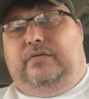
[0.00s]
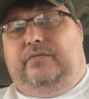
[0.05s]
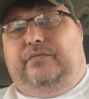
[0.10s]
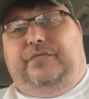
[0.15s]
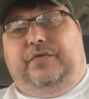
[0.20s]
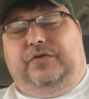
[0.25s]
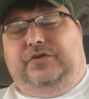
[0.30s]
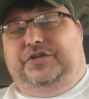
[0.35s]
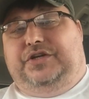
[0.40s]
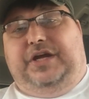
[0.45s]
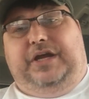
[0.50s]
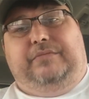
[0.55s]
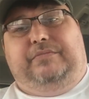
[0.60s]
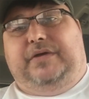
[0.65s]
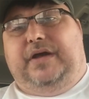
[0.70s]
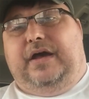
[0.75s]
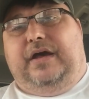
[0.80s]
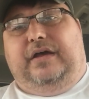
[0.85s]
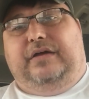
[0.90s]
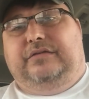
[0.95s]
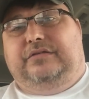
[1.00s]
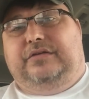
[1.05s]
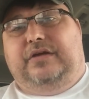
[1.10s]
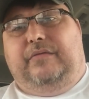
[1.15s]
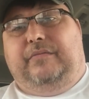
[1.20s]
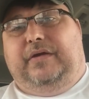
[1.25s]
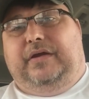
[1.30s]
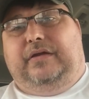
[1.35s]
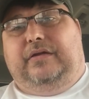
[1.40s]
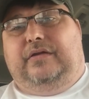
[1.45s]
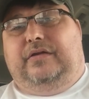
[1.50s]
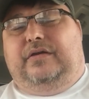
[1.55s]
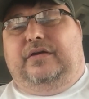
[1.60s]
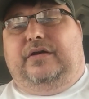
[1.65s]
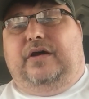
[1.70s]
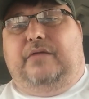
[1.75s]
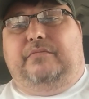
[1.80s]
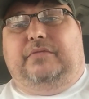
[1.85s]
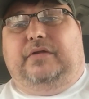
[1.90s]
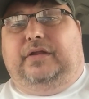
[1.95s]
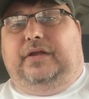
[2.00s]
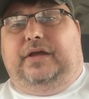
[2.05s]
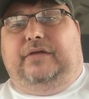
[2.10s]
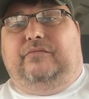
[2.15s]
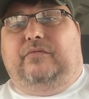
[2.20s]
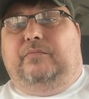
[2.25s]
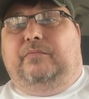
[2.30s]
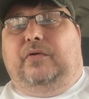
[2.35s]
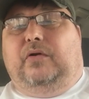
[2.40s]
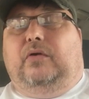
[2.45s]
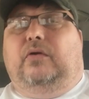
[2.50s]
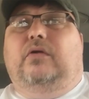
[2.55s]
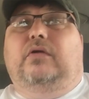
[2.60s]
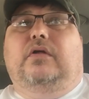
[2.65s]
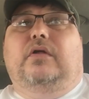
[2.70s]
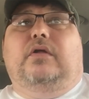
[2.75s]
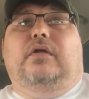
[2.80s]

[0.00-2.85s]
for cheap, guys. Unbelievable,